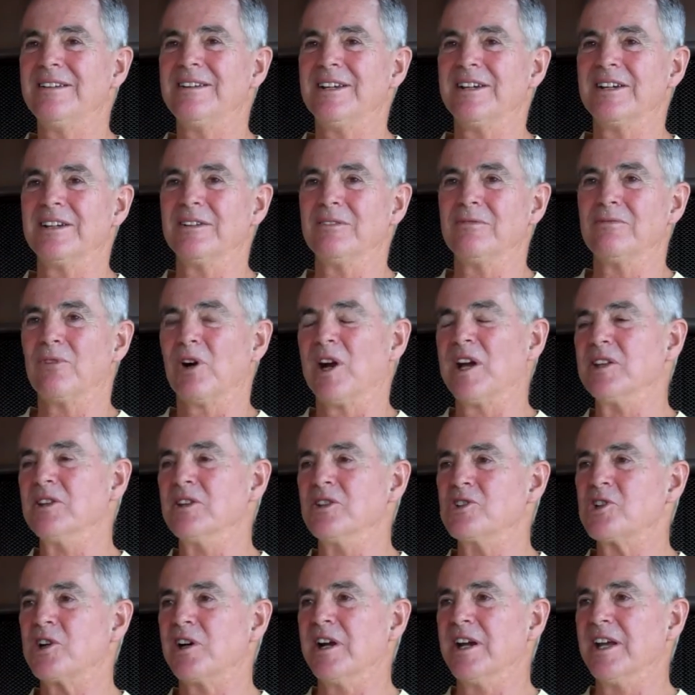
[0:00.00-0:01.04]
He'd ride
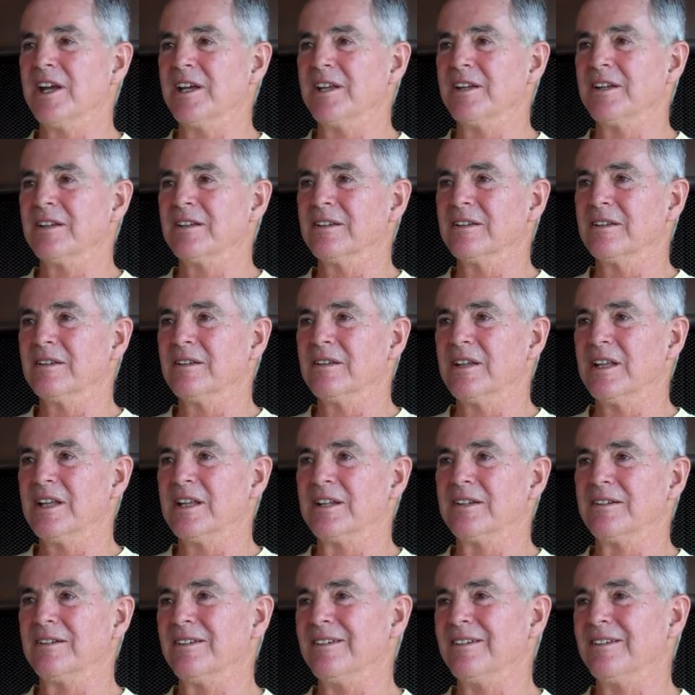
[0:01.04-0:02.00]
the train and then